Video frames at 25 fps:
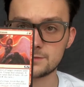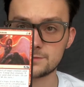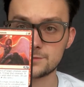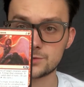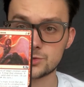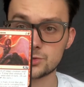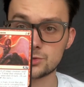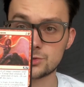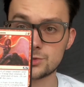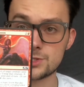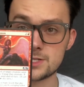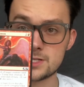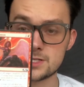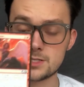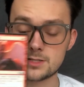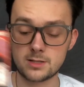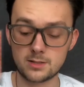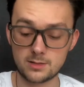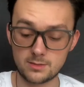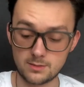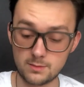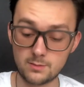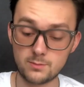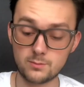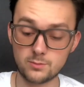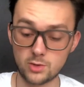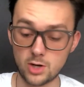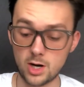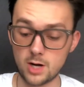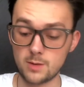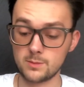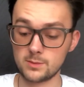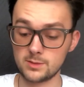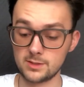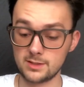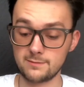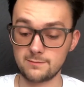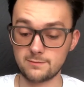of Treason,
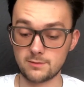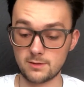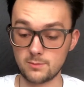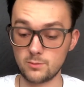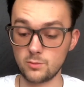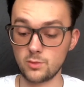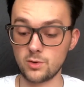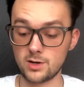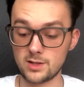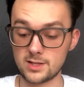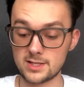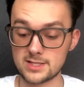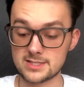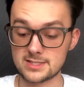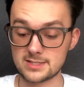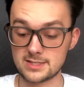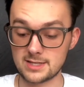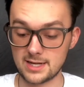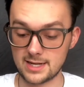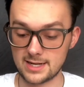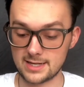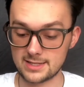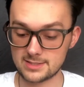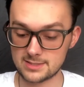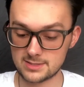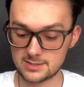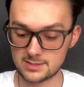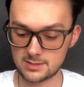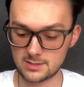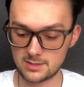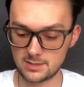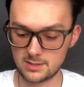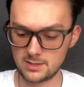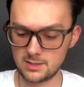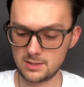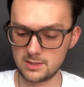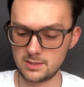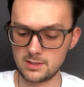probably from one of these knights,
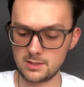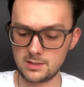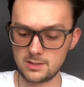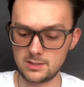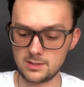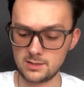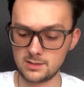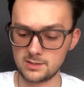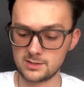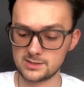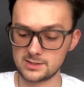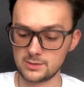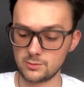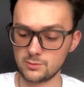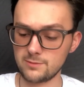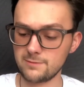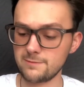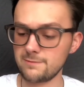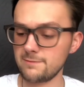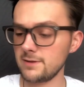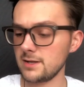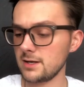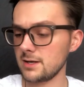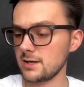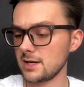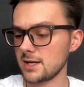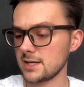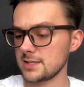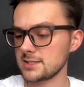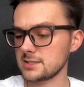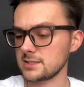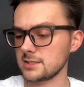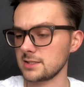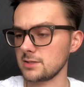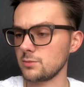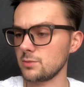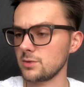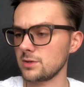because it would fit
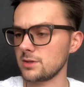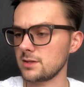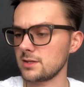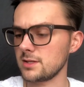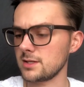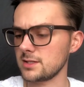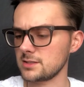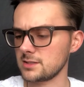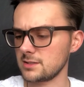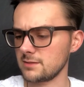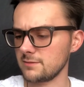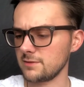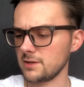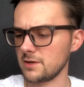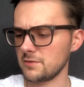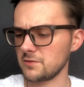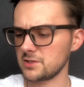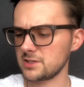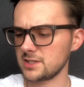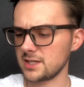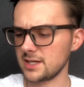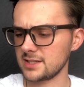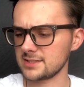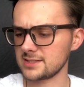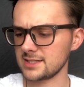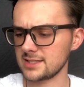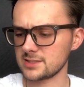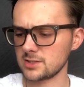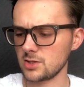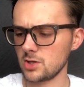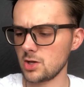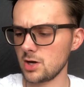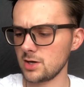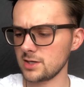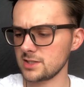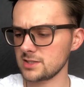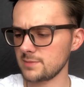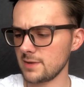nicely with this. The flavor text, as
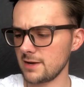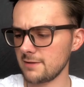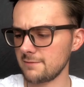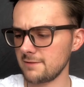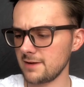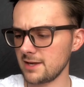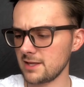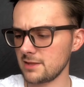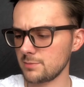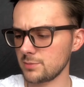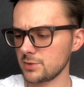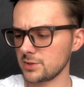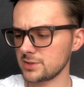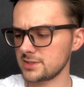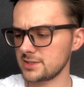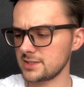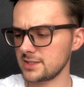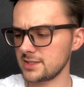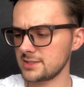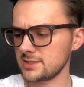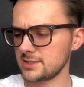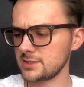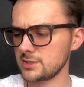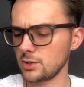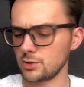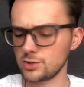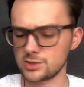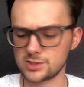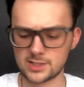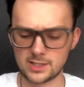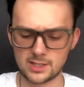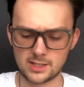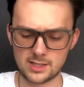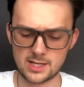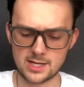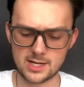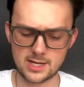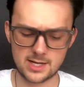long as my faith persists, so
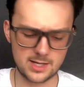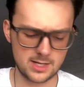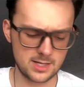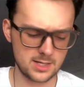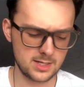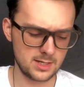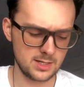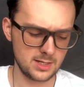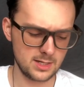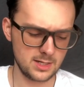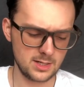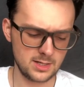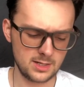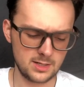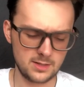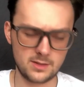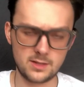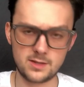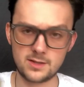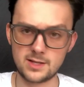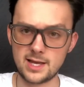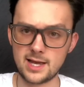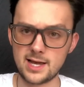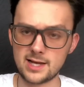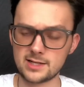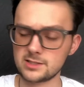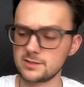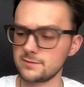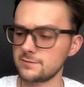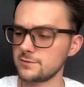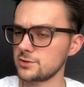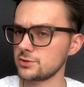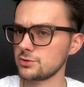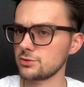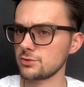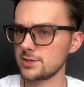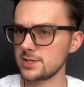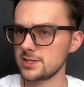shall I. And then the Act of
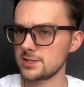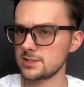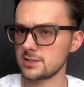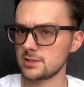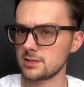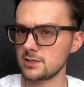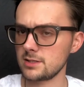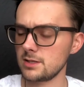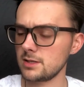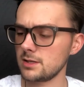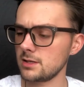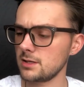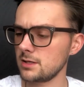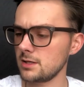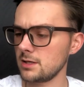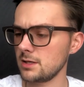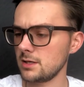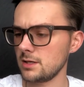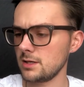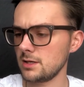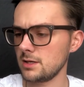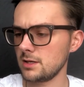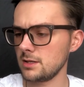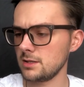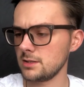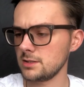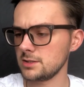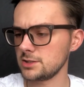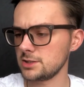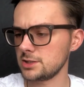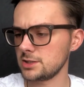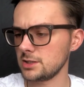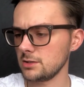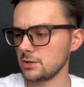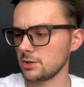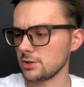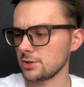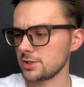Treason,
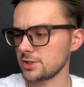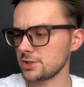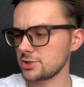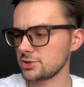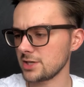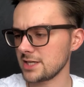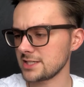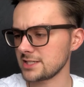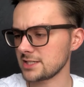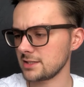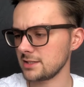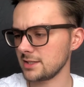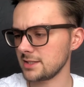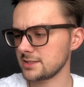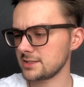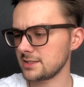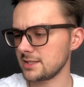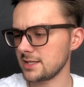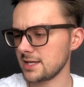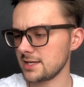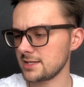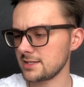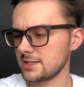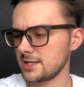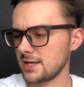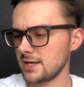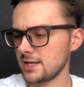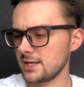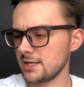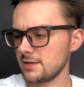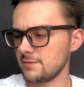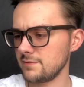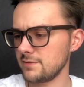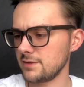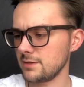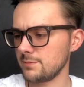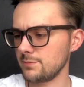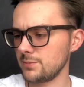she learned a tragic lesson that day.
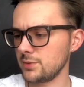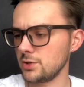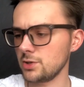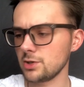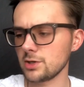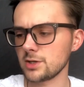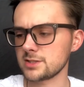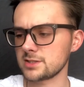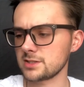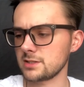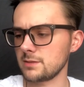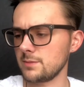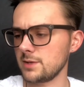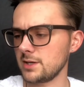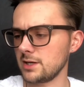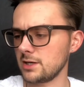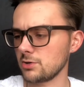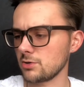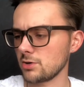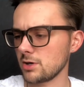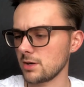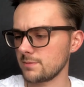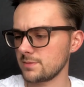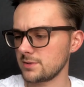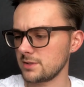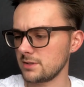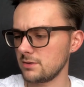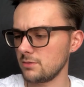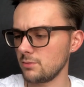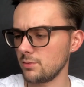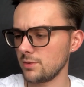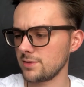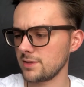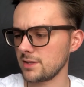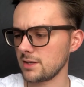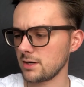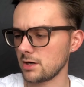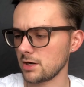Even the purest can be corrupted
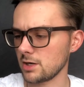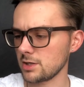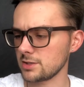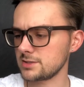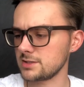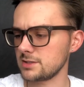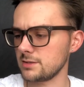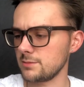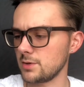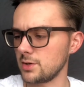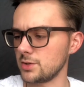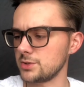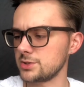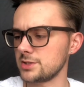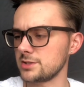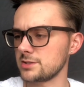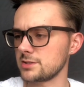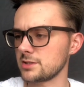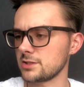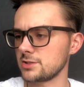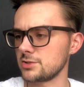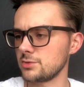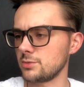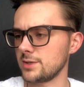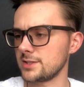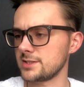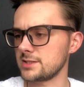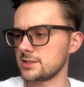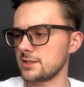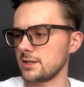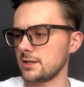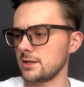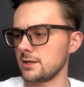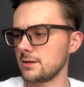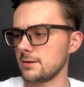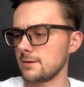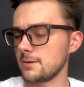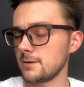when the heart's emotions are
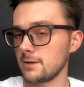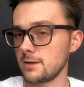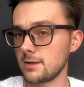twisted.